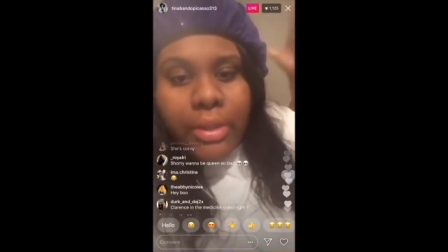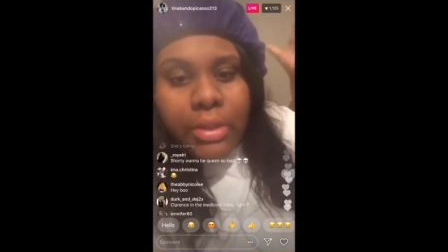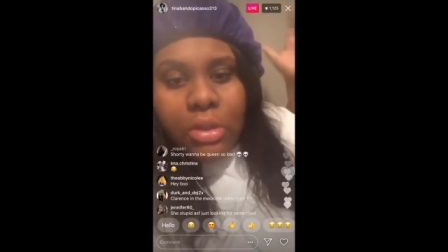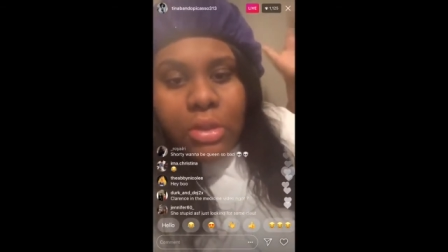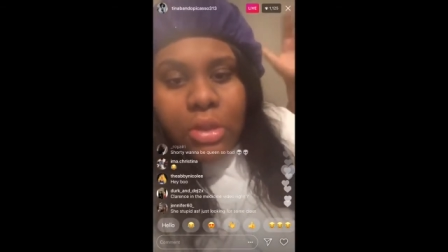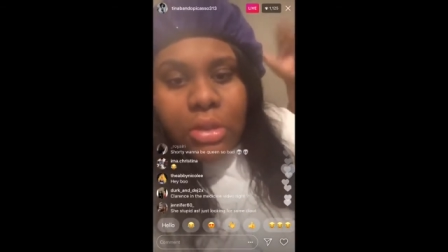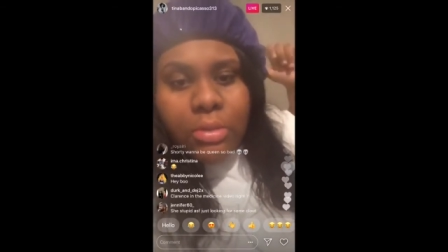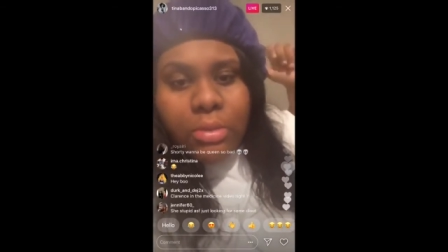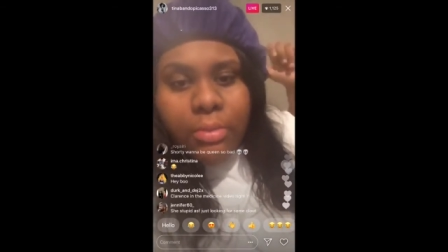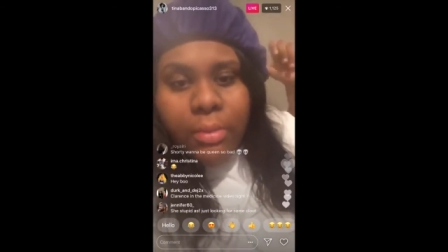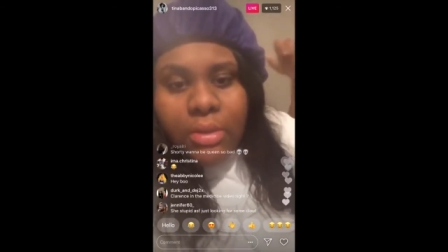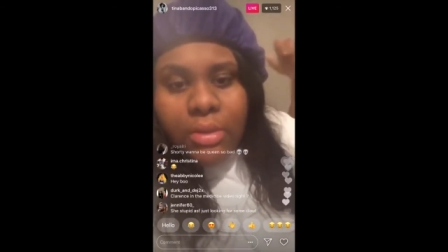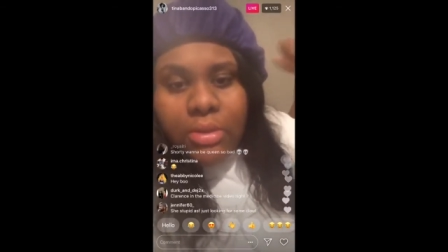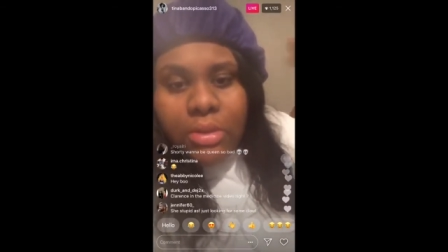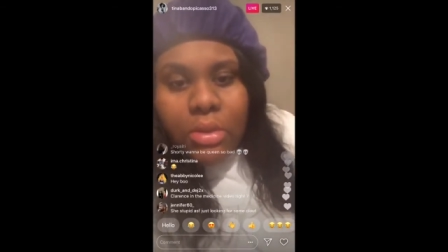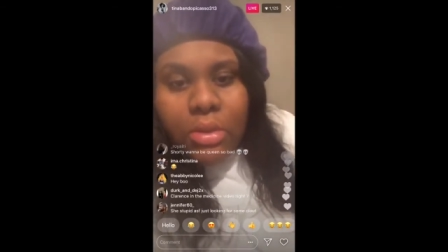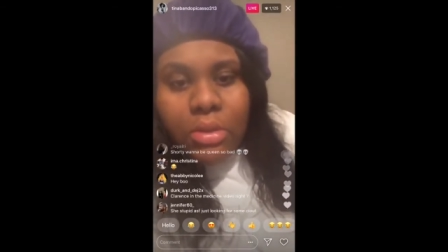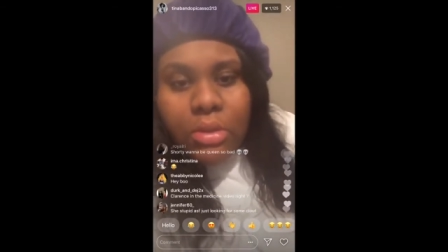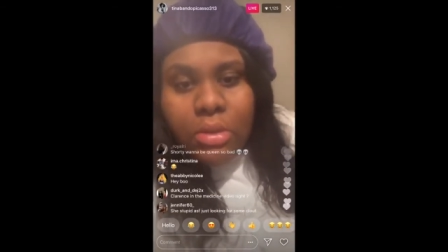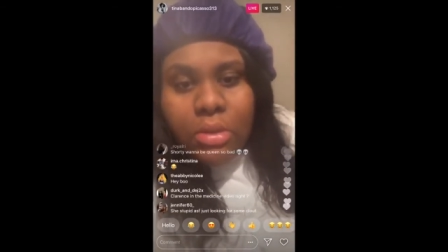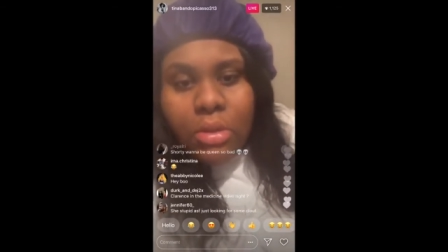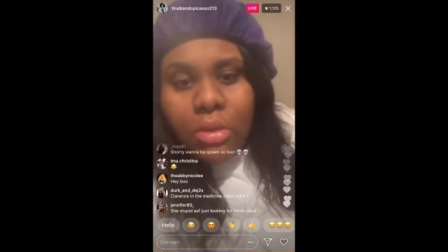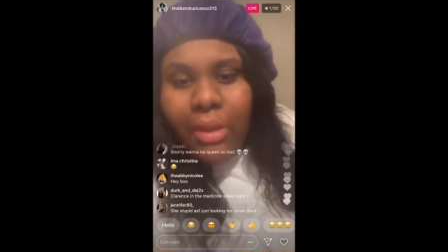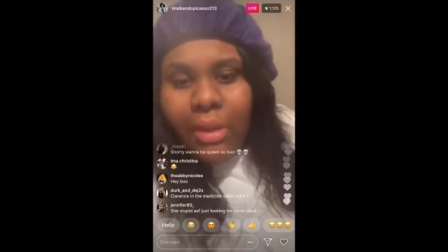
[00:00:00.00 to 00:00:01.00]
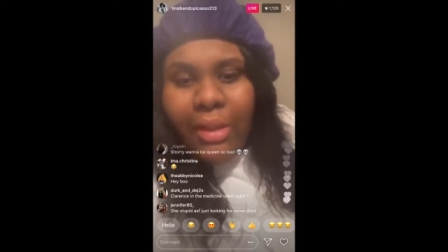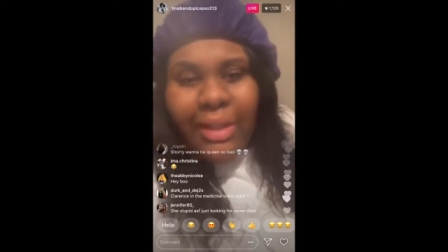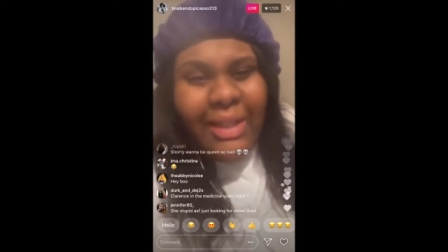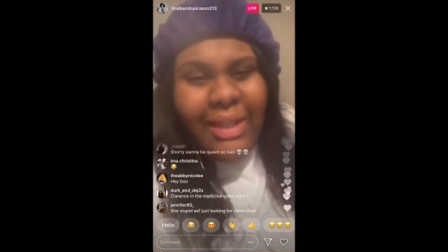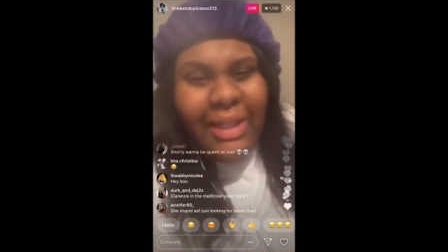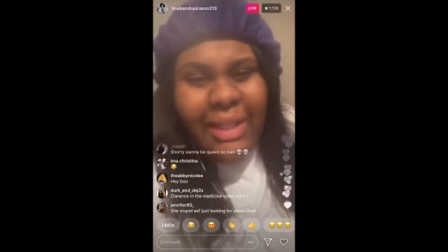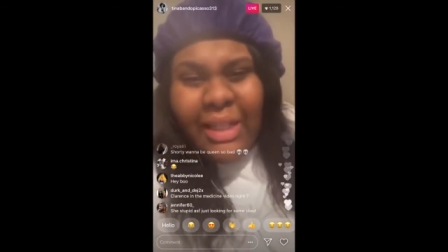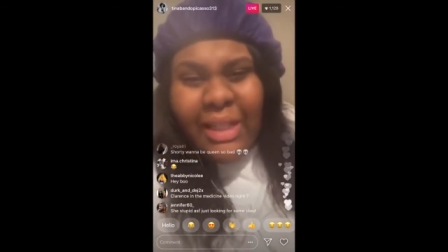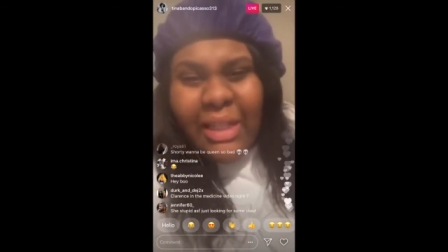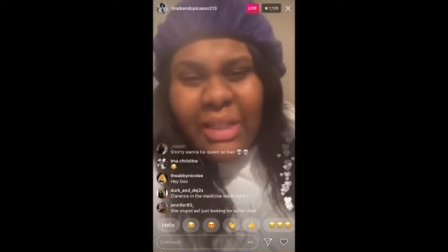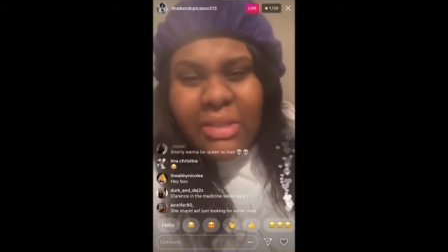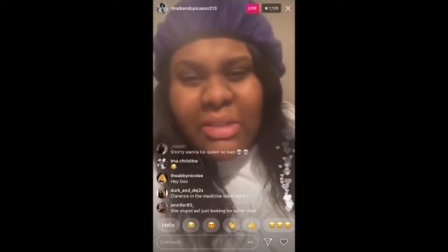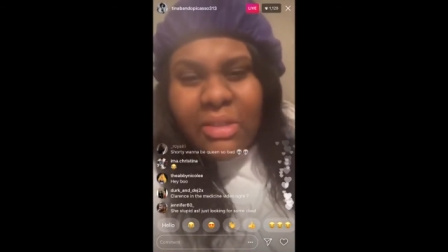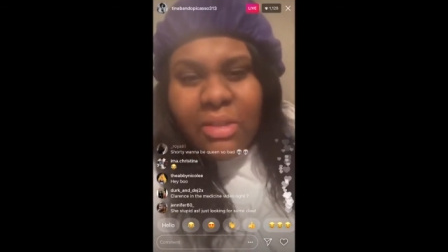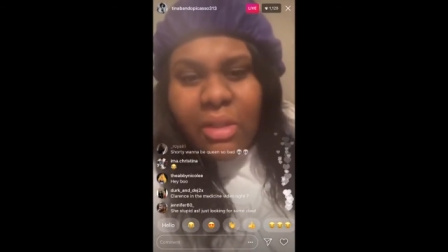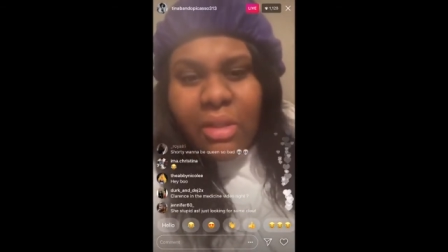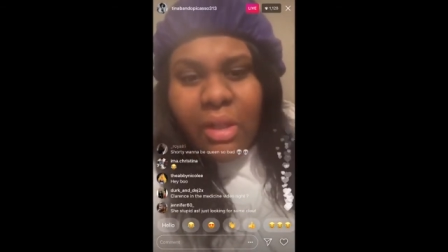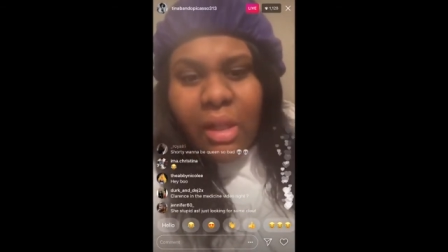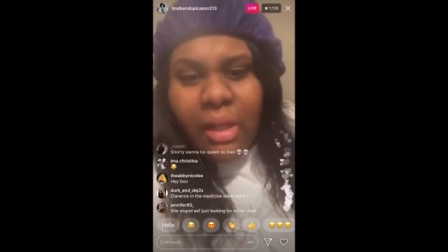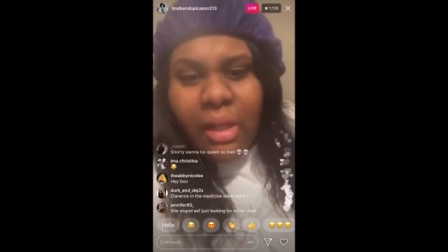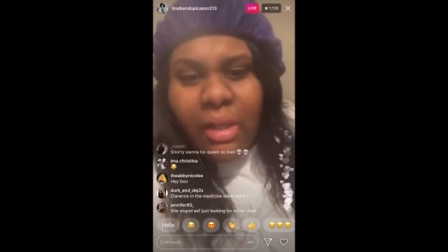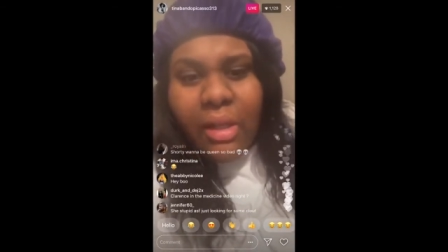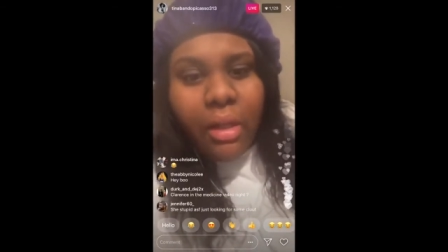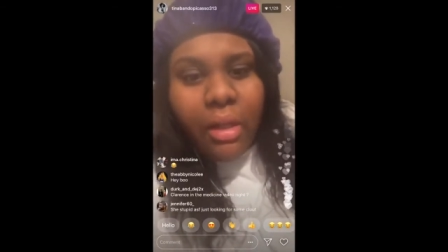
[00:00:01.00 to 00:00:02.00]
diss my sister and it get to
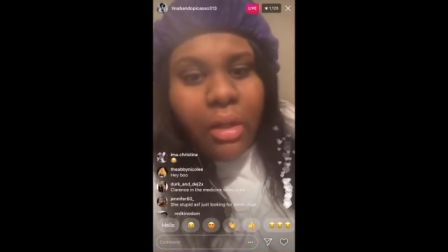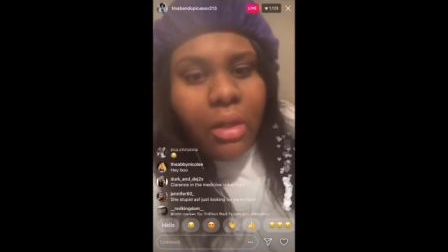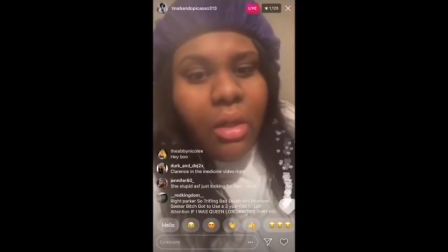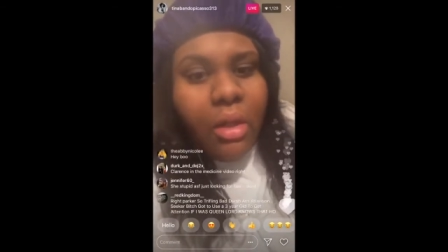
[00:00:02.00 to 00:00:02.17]
like